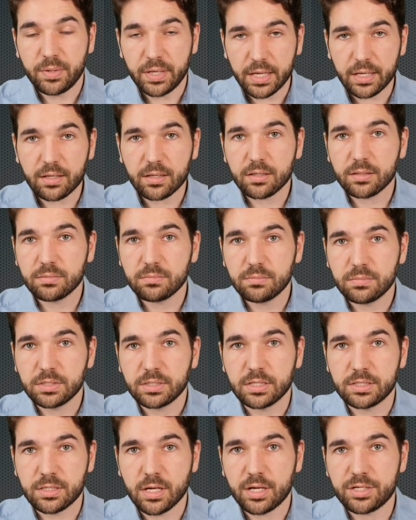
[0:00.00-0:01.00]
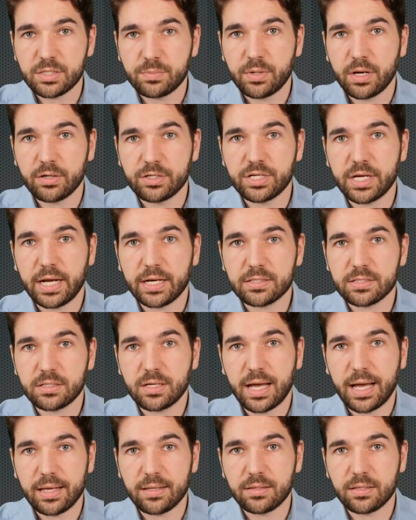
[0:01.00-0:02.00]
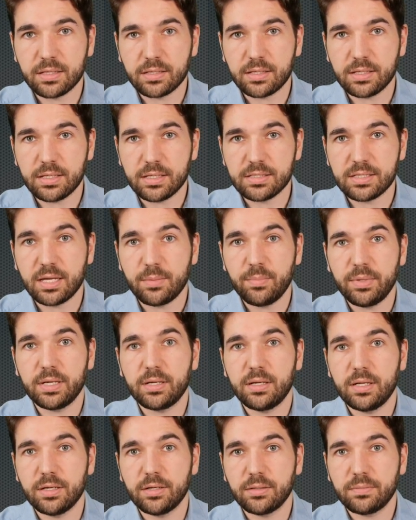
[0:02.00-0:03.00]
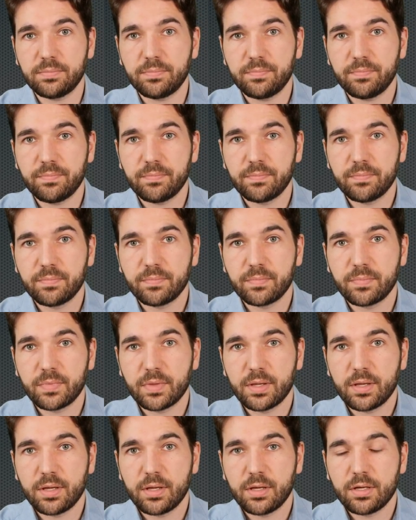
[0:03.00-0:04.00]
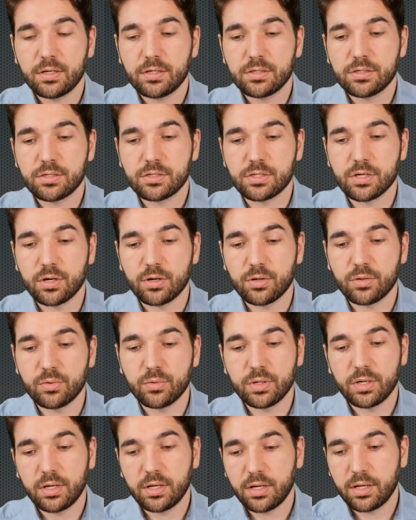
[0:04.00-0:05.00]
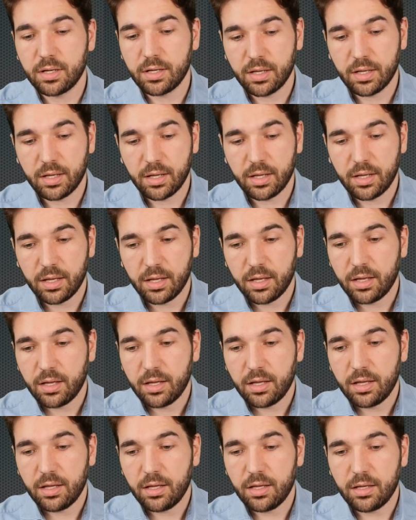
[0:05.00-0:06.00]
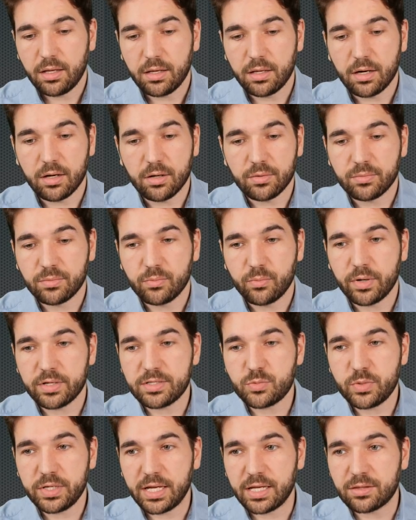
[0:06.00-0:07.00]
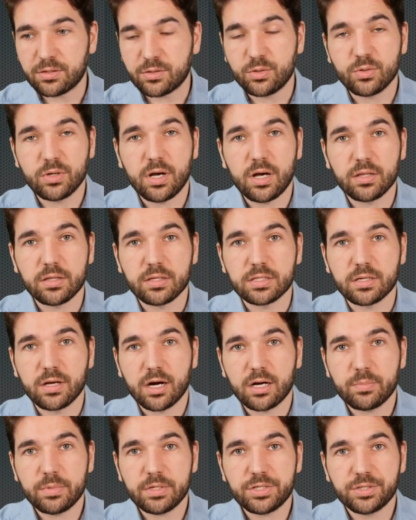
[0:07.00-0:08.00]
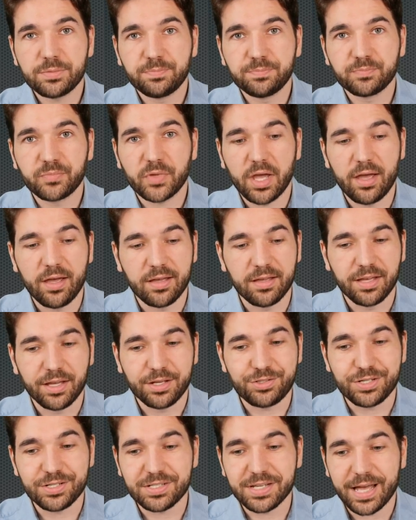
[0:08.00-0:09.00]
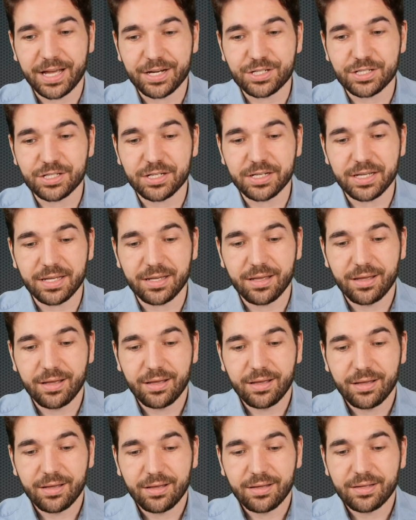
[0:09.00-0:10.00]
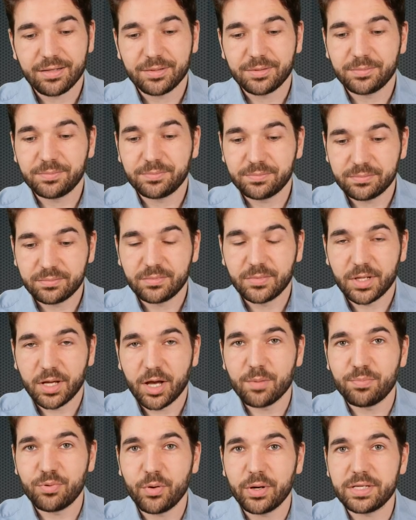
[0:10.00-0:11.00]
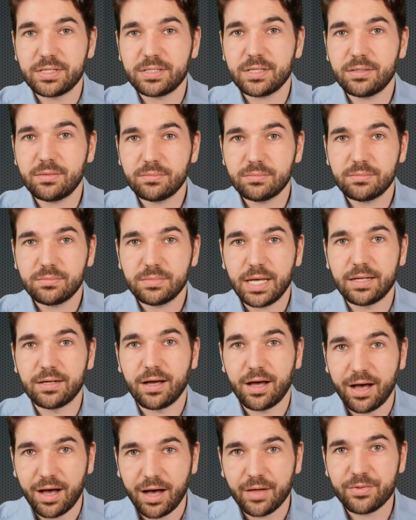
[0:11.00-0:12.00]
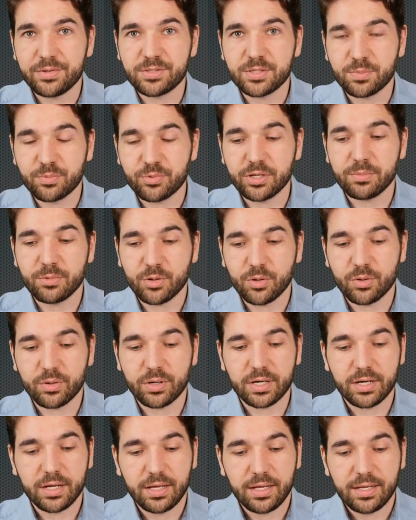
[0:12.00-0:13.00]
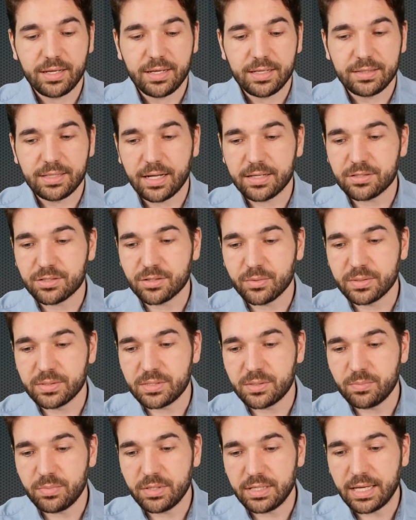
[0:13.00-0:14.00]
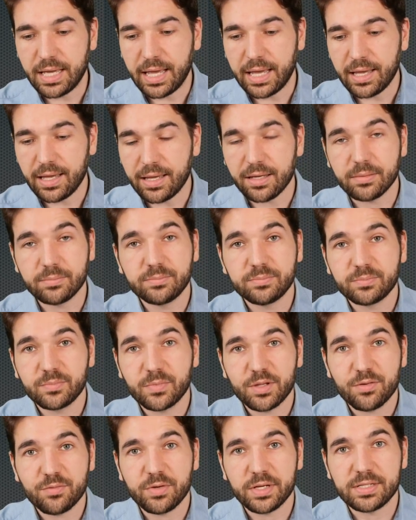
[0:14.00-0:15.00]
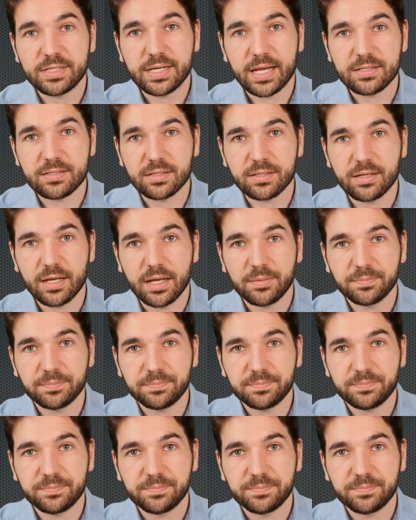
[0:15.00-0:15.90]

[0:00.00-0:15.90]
pick Ketanji Brown Jackson, I think, is a big deal. So, you know, once we get through all this garbage, and she's actually appointed and on the Supreme Court, that's going to be a fantastic day.